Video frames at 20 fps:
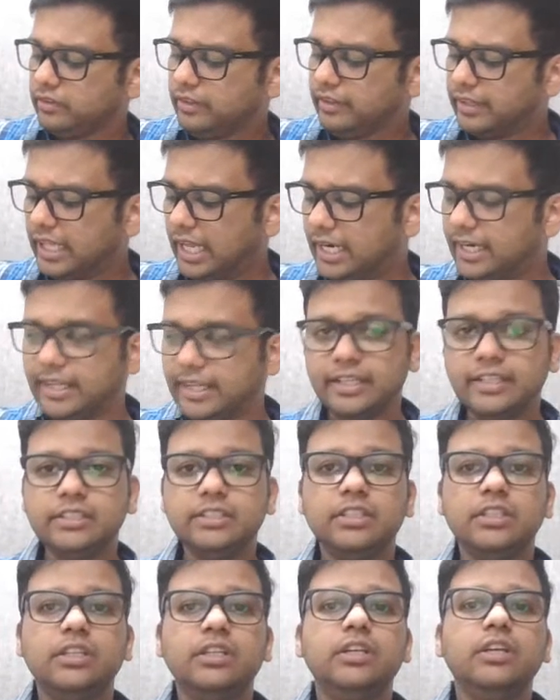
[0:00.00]
That
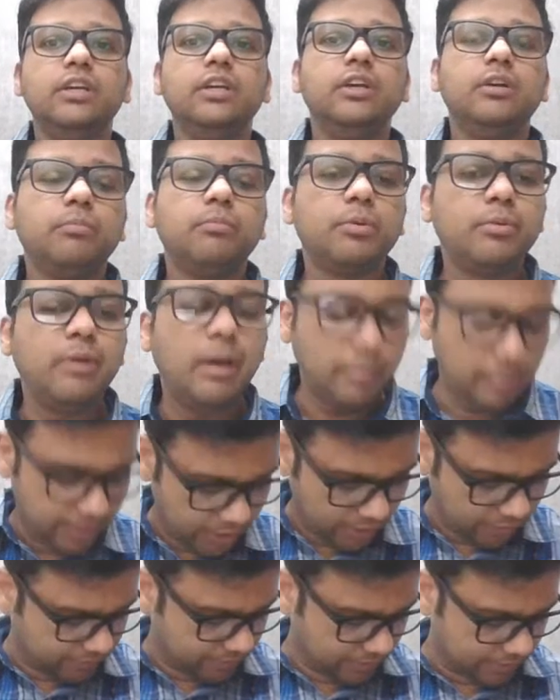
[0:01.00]
is,
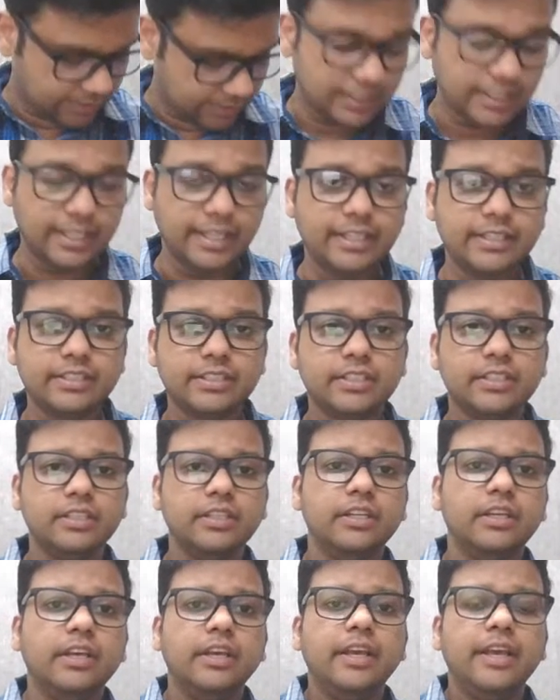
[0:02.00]
probability of success
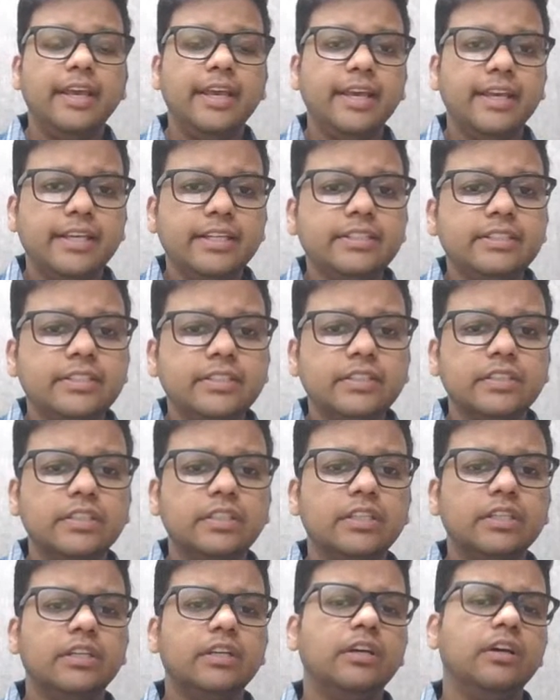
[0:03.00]
is
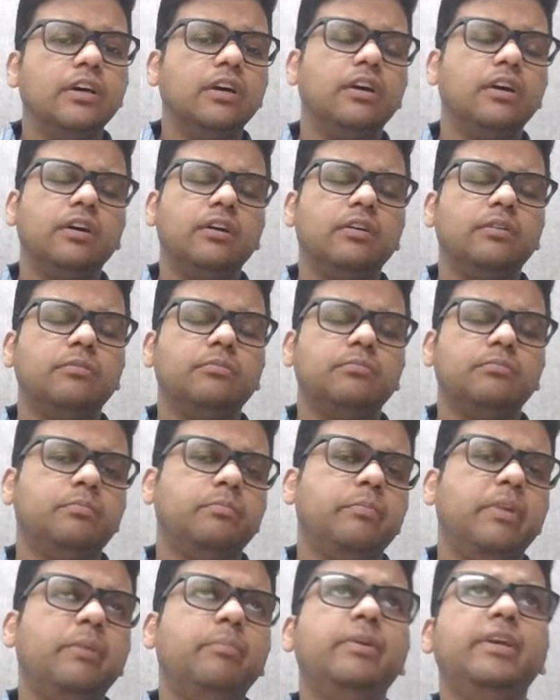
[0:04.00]

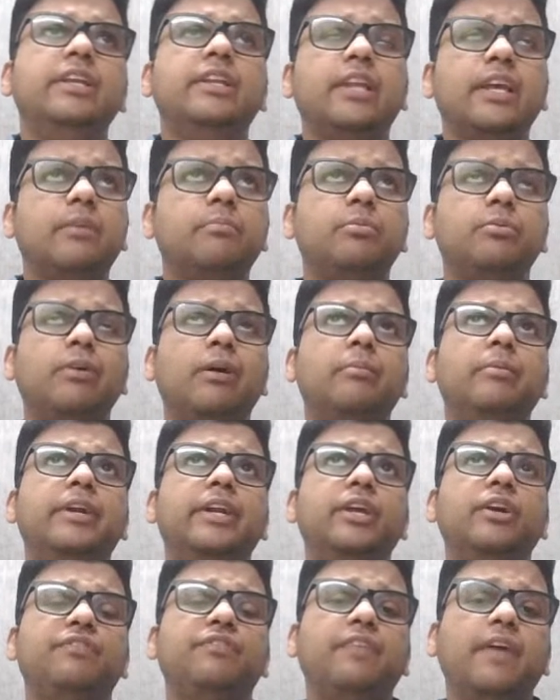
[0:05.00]
maybe like
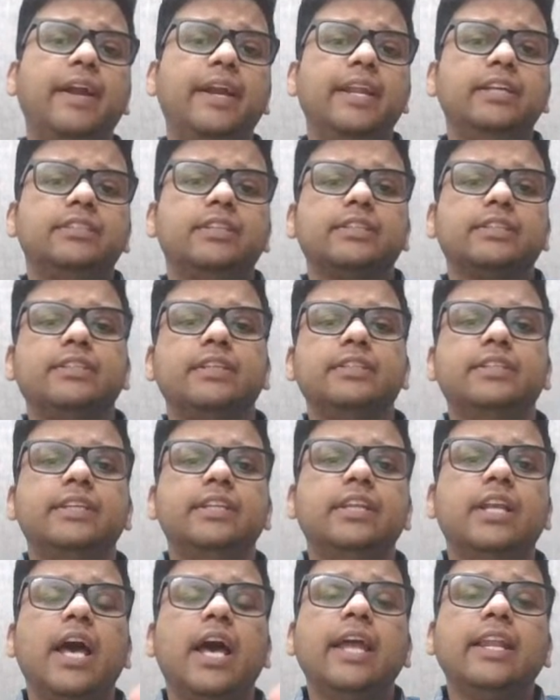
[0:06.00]
probability of finding success
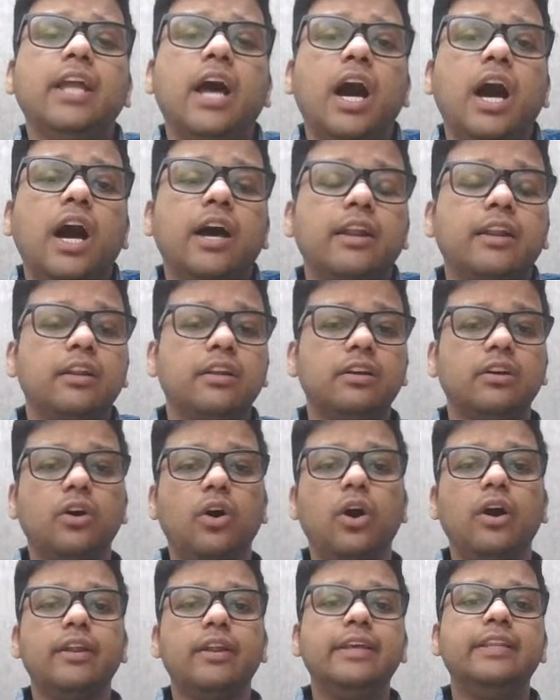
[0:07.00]
in an hour
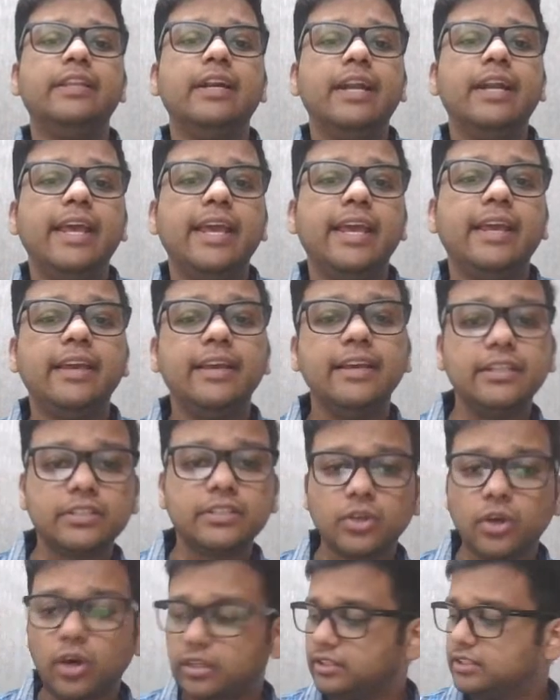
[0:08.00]
or in a day is
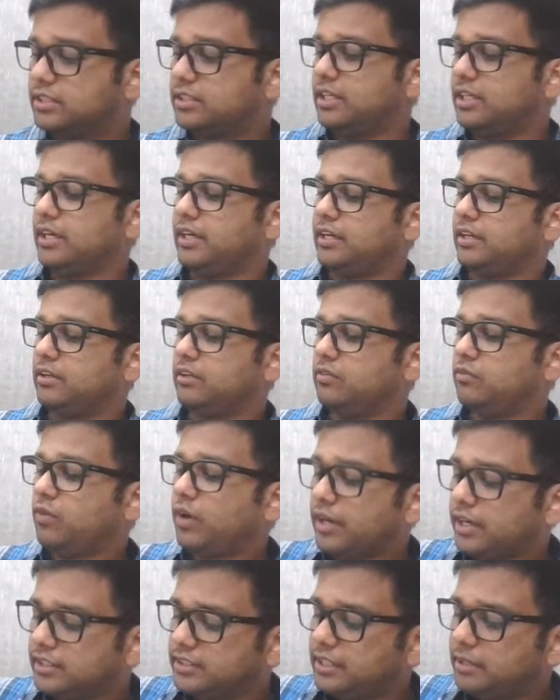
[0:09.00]
constant.
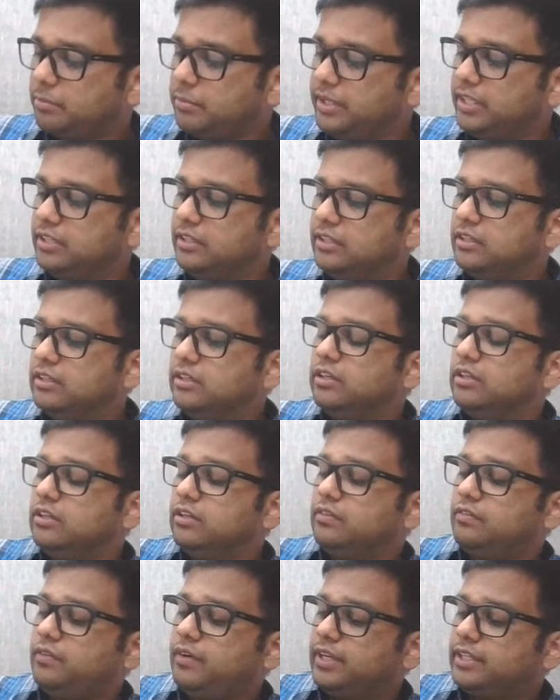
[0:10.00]
What does it mean?
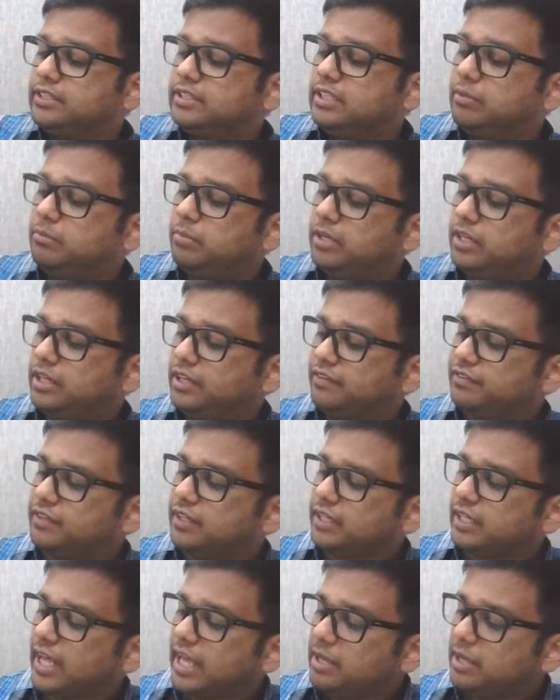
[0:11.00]
For example, if
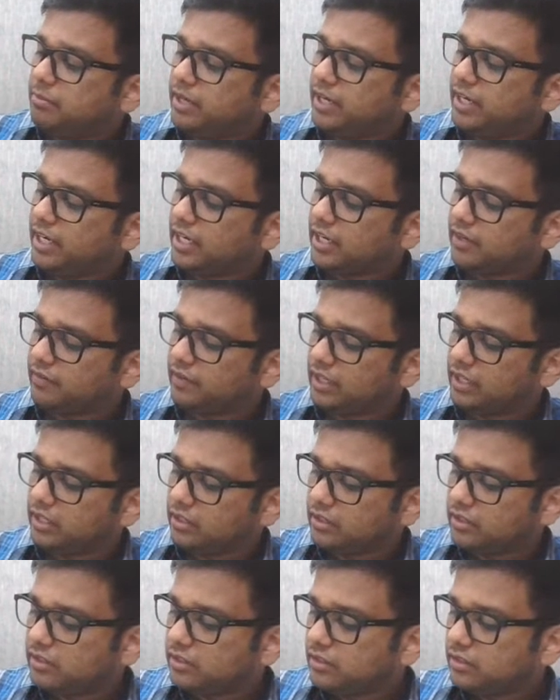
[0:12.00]
the time
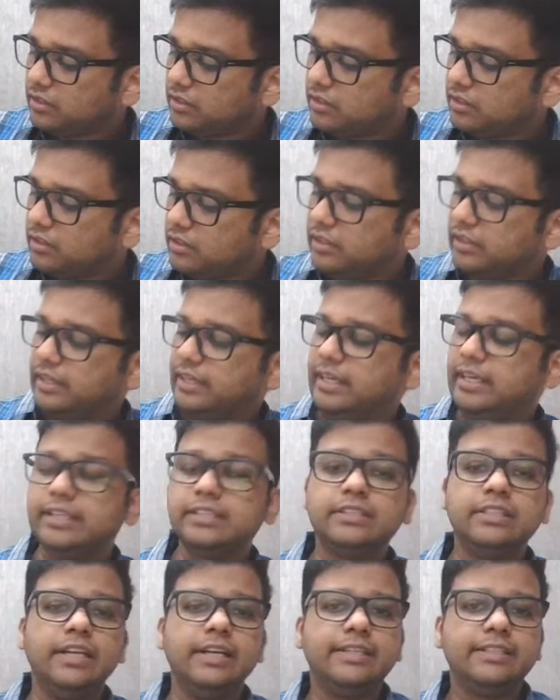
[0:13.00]
interval
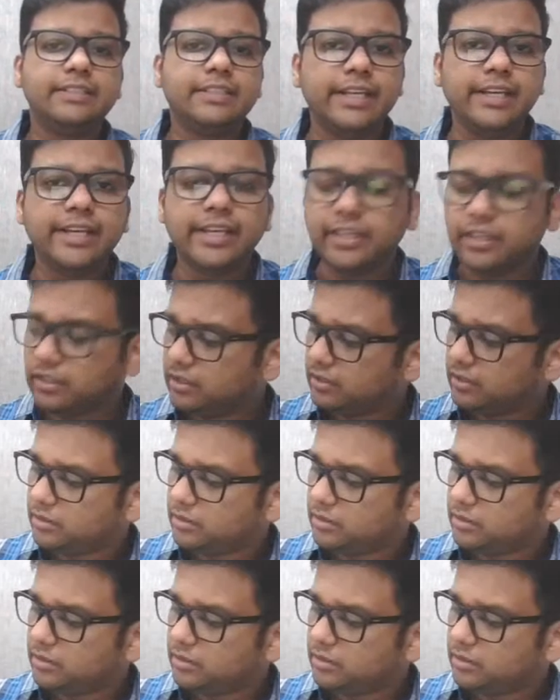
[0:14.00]
is, let's say,